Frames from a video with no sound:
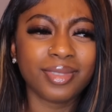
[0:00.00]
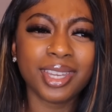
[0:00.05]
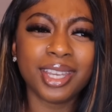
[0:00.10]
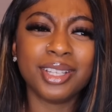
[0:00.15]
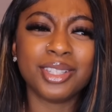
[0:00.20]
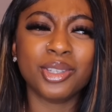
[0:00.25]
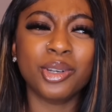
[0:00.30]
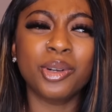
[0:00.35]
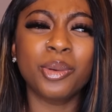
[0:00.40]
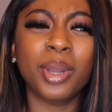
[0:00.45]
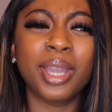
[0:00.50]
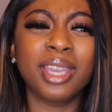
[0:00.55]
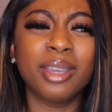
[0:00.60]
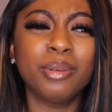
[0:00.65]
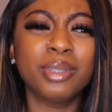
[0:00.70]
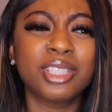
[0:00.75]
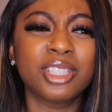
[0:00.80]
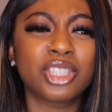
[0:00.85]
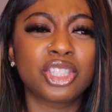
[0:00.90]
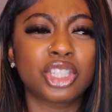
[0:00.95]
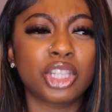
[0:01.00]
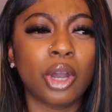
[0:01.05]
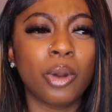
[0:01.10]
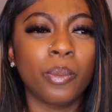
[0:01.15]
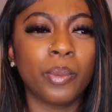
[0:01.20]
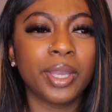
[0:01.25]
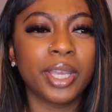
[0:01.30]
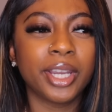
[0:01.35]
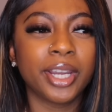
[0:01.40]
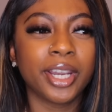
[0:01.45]
So anyway, he was just
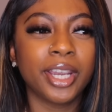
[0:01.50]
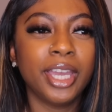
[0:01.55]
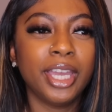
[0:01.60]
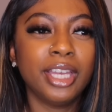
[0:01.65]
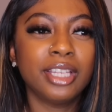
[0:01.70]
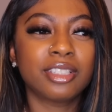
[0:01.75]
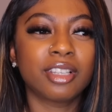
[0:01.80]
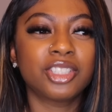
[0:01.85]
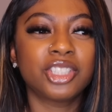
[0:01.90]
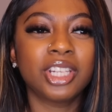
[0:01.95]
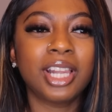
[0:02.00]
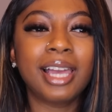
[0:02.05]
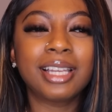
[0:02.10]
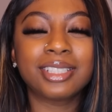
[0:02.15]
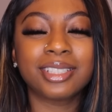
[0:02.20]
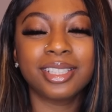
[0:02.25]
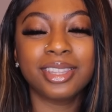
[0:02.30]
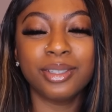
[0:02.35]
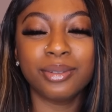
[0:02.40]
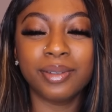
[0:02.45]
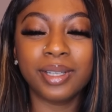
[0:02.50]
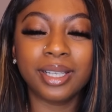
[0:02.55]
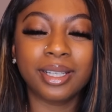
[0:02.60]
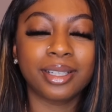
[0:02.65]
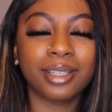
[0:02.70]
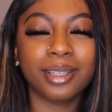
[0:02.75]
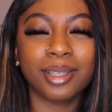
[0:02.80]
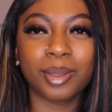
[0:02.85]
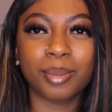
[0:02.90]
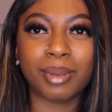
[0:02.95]
so weird. So she like, shut the fuck
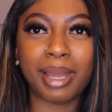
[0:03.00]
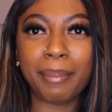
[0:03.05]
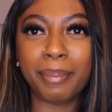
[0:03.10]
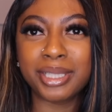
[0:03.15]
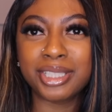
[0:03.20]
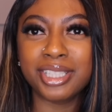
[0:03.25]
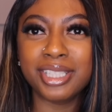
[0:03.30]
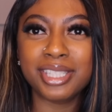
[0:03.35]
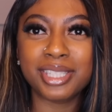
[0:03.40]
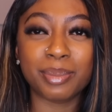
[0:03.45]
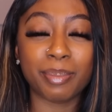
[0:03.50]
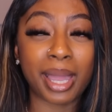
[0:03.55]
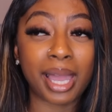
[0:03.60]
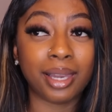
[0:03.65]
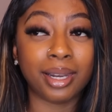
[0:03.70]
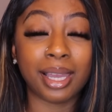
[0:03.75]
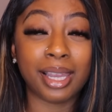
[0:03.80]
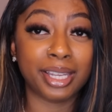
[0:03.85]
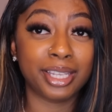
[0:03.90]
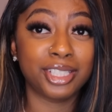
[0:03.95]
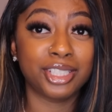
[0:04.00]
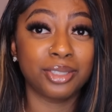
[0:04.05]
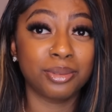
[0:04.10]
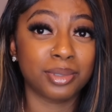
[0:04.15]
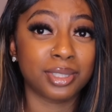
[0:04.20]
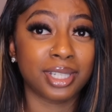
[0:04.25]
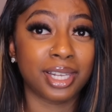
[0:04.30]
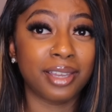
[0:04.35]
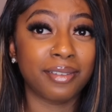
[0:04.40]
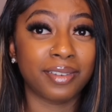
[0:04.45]
up. Like, but she smiled. I guess she
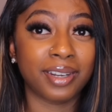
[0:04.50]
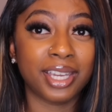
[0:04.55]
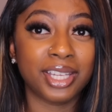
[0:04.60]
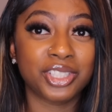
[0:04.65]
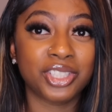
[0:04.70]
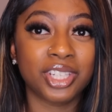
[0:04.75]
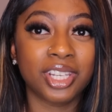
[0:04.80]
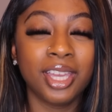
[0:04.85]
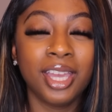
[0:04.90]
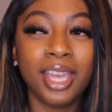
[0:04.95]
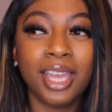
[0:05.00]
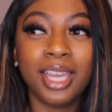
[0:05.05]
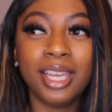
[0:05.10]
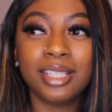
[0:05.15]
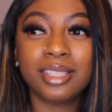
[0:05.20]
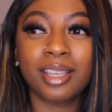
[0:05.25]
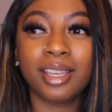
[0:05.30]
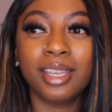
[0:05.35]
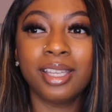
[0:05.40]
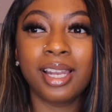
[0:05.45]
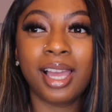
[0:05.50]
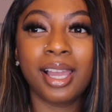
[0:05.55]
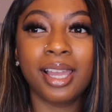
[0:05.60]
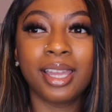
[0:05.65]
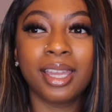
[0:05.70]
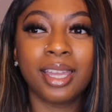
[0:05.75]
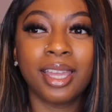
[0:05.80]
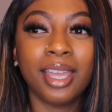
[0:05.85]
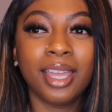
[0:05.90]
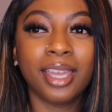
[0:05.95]
was loving that shit. So he
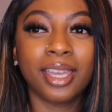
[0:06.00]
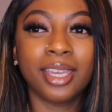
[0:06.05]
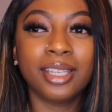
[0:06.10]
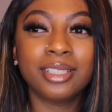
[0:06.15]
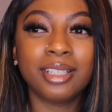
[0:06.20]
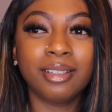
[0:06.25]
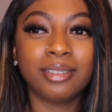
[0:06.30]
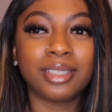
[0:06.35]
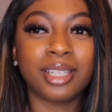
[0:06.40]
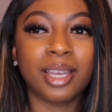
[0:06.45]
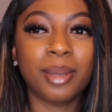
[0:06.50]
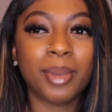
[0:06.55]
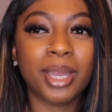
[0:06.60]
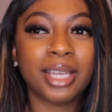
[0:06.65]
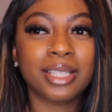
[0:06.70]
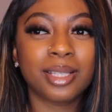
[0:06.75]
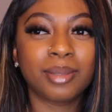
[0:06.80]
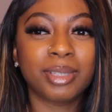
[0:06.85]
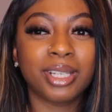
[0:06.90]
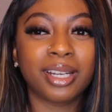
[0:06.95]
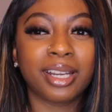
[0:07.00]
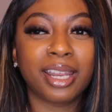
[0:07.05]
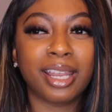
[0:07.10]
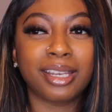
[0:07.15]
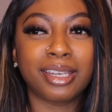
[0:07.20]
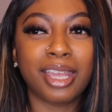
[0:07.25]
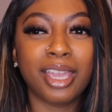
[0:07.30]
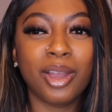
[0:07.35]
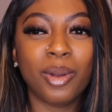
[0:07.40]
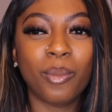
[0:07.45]
like, get your dumb ass up there.
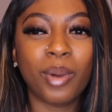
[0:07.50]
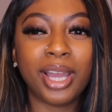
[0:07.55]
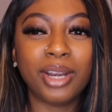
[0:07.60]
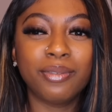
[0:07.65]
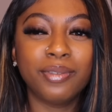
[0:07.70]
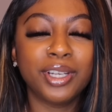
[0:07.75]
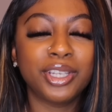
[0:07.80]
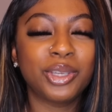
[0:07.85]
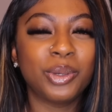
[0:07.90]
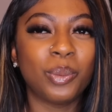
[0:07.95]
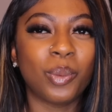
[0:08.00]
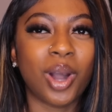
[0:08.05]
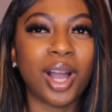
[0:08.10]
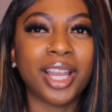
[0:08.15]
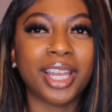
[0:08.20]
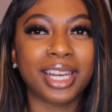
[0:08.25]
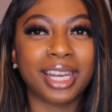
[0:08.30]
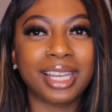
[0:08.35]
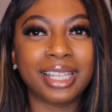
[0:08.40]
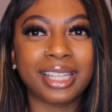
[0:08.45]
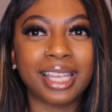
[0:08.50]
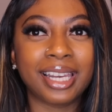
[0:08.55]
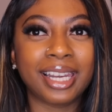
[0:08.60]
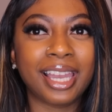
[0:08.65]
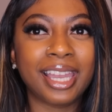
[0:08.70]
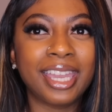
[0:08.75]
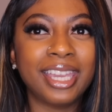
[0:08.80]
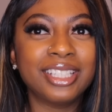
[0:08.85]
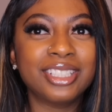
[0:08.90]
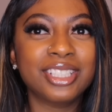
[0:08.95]
Like, damn, why the fuck you walking like that?
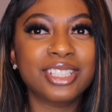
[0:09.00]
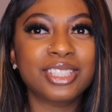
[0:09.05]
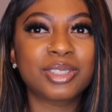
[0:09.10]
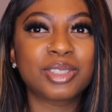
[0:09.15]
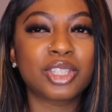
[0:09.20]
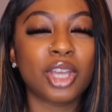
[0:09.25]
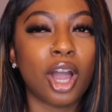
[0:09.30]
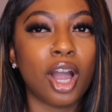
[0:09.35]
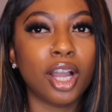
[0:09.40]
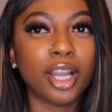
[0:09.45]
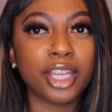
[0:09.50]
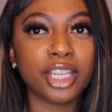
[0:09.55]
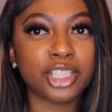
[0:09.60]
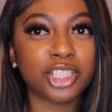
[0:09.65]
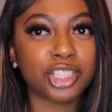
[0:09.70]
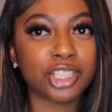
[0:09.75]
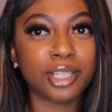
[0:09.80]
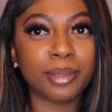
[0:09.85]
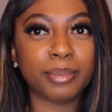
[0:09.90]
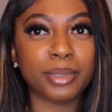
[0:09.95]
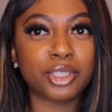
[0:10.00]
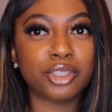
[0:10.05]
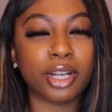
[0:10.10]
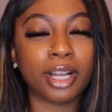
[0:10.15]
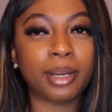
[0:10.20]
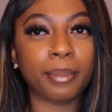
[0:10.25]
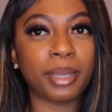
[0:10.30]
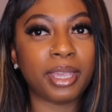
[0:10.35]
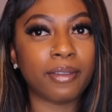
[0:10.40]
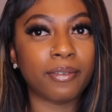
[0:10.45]
Like, he just talking shit, but
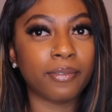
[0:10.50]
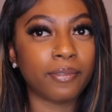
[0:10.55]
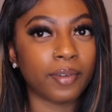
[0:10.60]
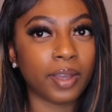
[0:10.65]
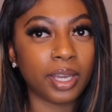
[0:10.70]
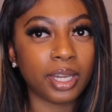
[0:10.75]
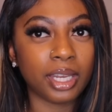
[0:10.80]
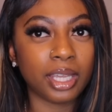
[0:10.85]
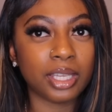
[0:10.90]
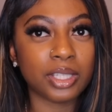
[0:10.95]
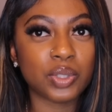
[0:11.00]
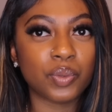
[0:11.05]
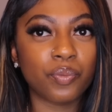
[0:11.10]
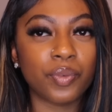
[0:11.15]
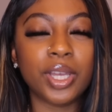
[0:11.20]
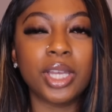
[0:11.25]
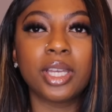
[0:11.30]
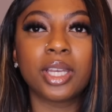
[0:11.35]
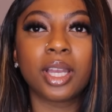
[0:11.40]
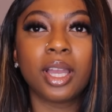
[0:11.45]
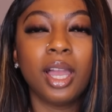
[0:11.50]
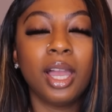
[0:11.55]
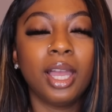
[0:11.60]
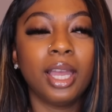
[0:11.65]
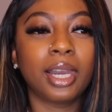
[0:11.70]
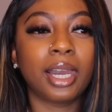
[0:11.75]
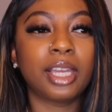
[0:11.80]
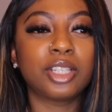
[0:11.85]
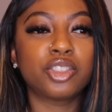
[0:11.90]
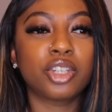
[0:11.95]
trying to be funny as fuck.
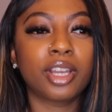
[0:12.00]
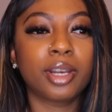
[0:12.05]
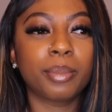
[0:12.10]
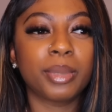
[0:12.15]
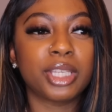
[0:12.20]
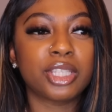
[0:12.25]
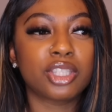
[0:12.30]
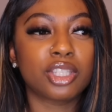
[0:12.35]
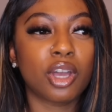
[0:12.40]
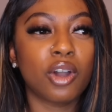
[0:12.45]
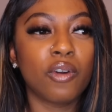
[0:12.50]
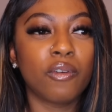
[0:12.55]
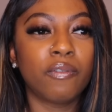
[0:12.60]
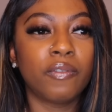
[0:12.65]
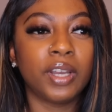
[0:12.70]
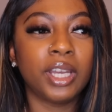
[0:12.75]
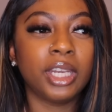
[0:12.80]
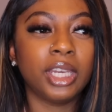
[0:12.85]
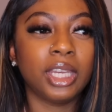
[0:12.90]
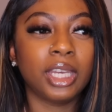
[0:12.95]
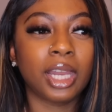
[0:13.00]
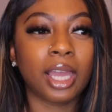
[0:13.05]
Like, trying to be so funny.